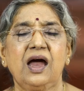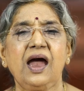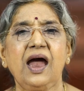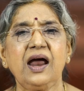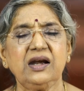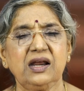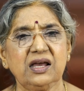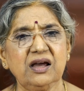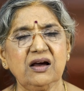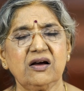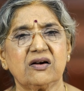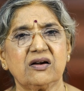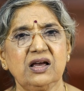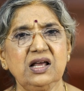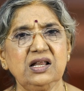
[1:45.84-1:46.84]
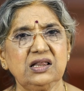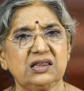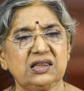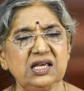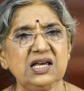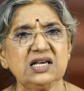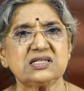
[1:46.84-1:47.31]
and here in
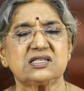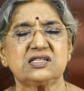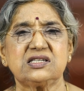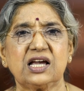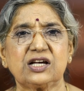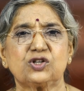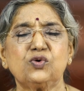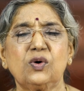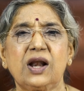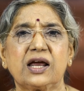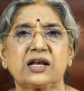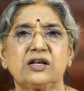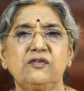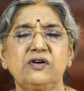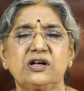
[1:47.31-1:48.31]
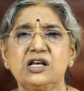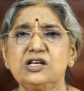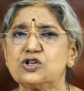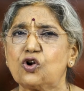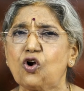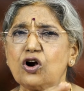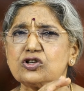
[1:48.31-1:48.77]
these sexual
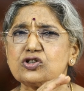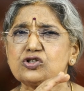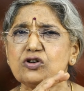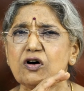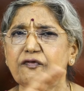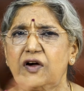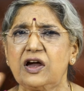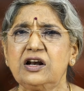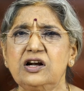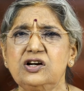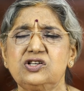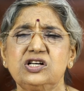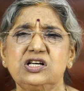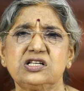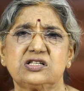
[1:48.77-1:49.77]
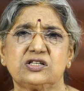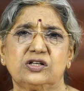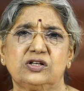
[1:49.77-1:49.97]
activities, lots of energy is